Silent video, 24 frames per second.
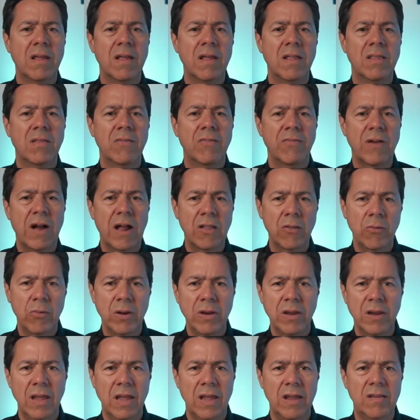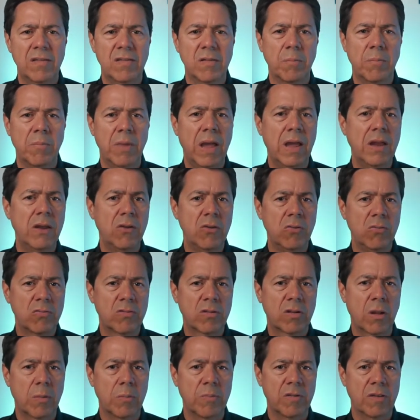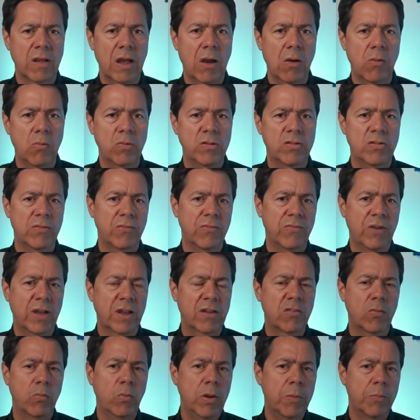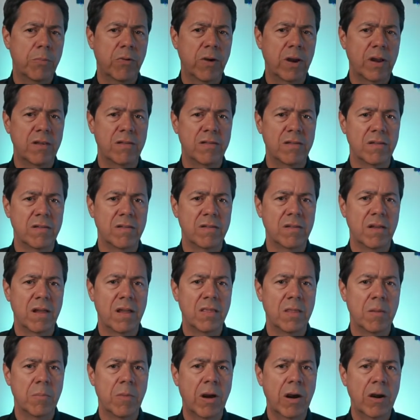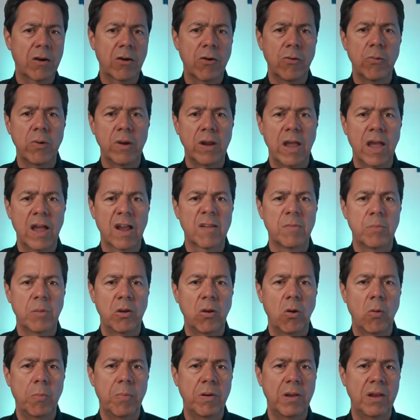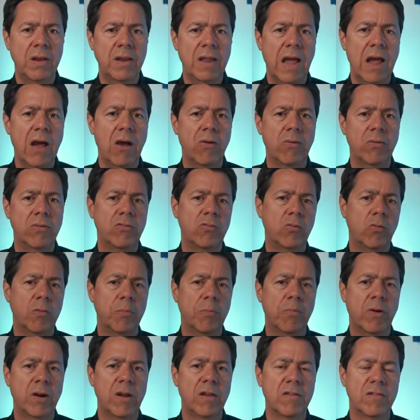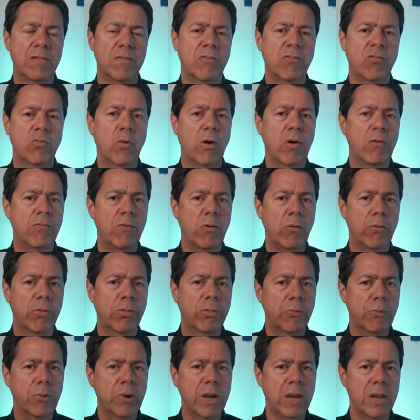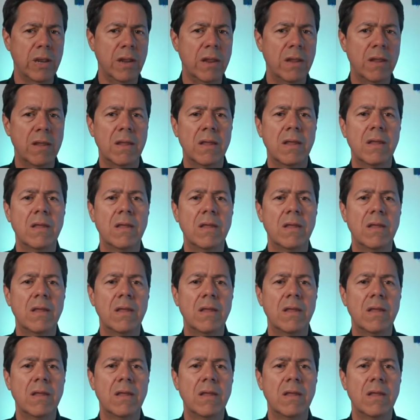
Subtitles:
The following day, some bad news comes out which affects wheat prices, and the market reacts by opening down to a price of $12.03.